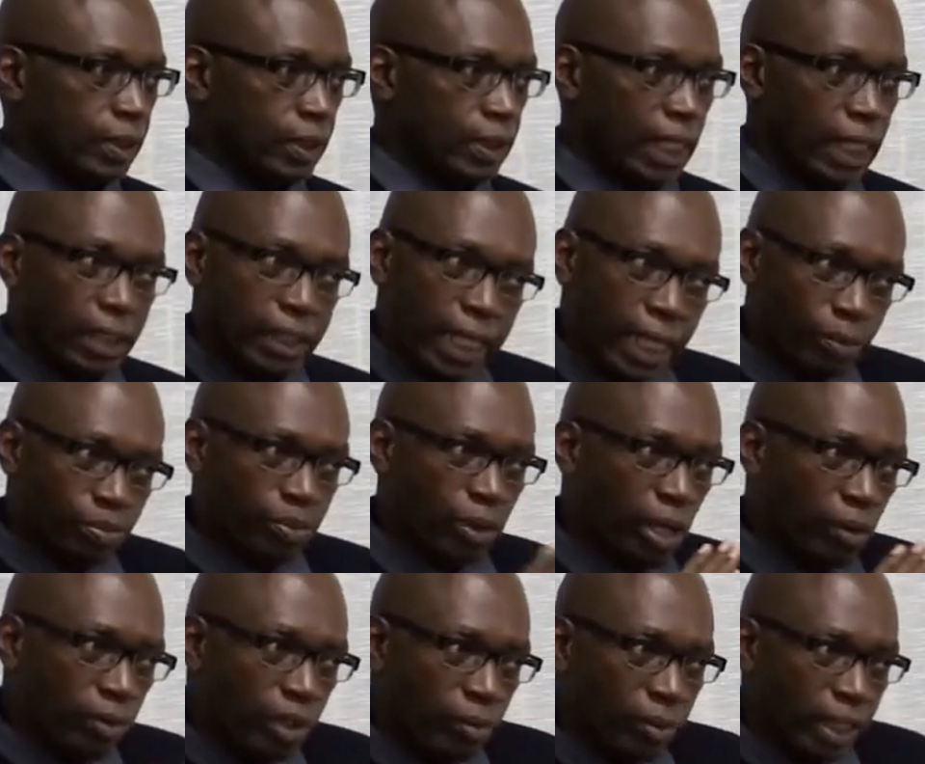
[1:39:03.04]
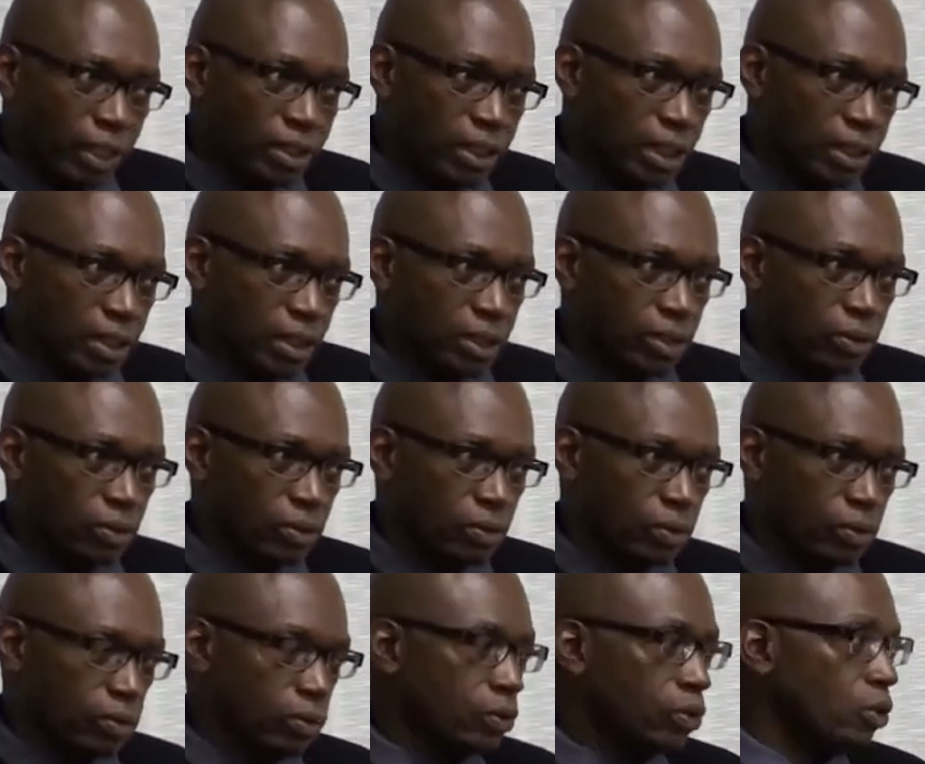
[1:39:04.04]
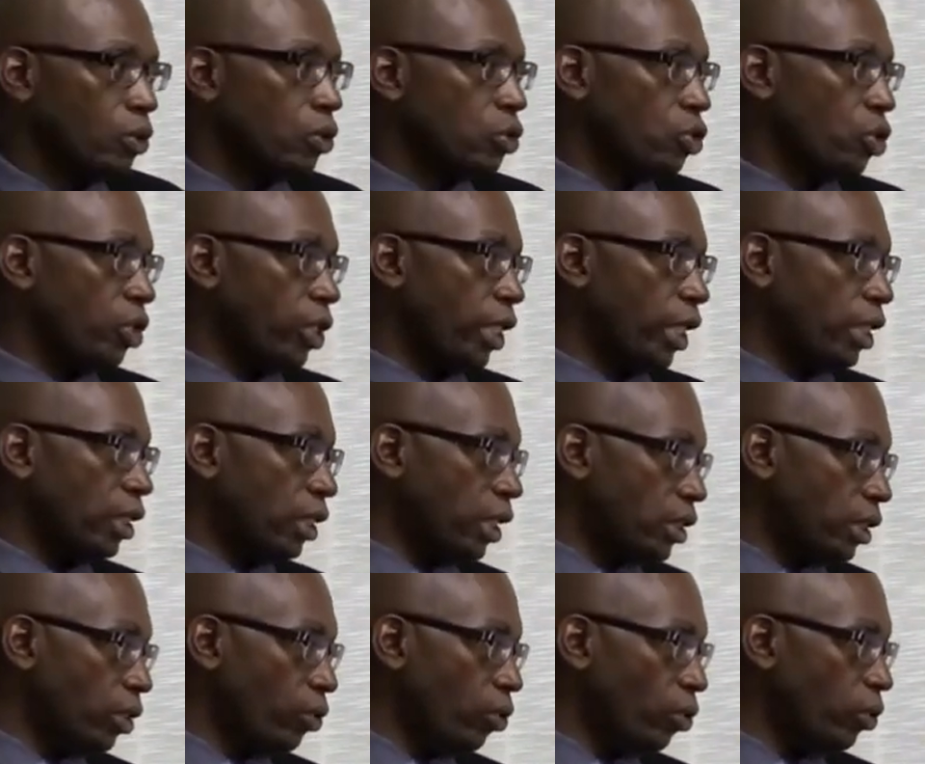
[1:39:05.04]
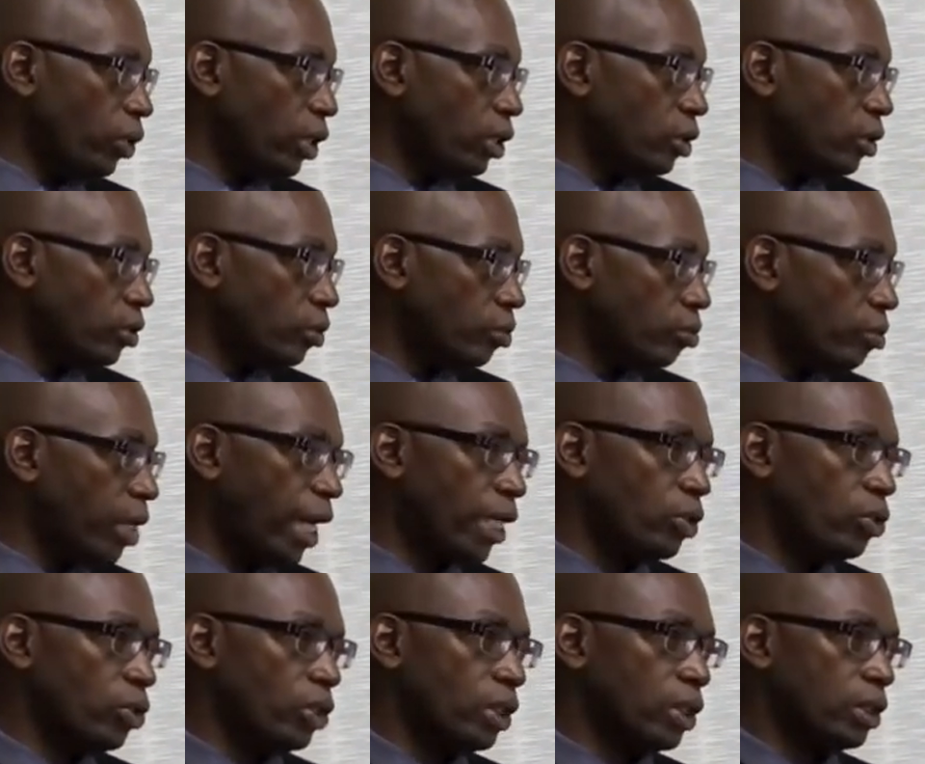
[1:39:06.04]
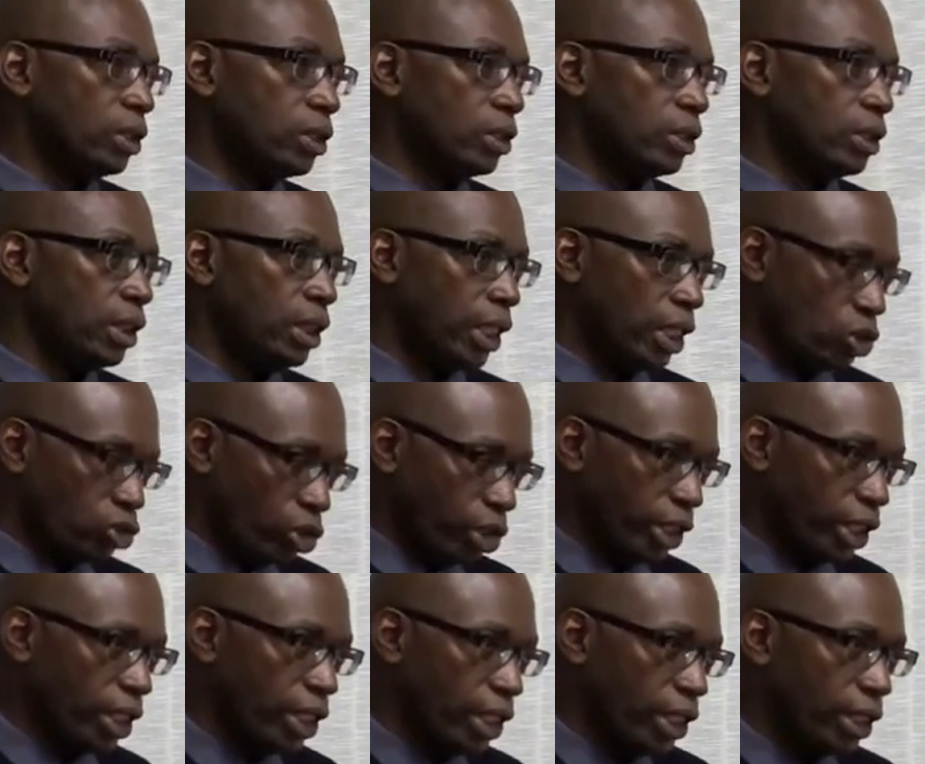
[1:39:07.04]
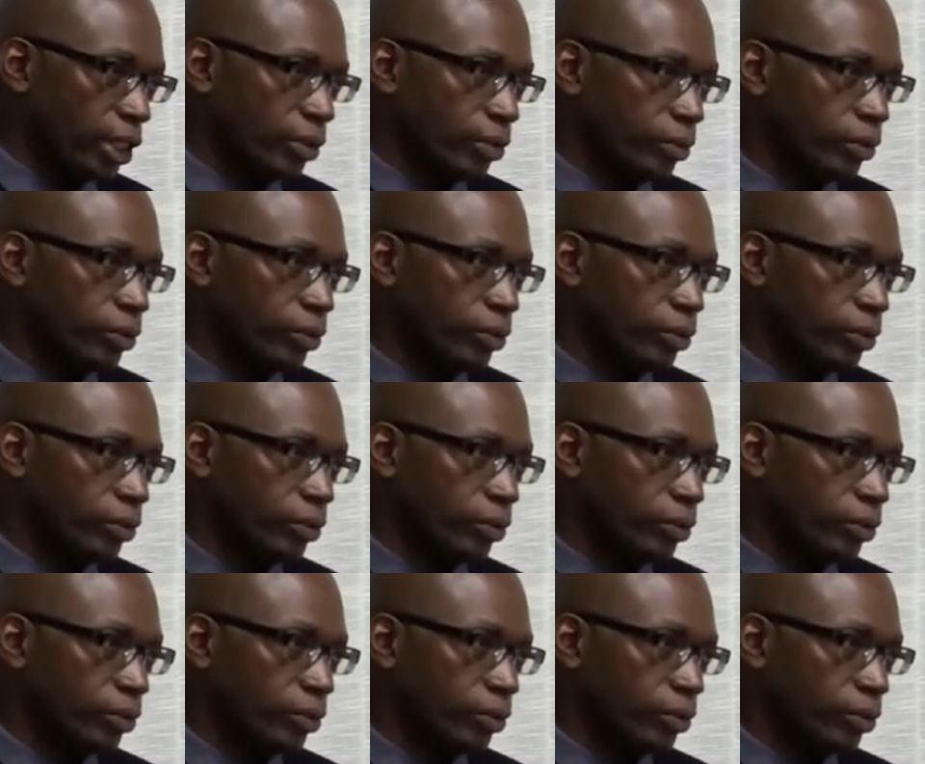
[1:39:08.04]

then that problem exists. So you can get around it by doing it electronically.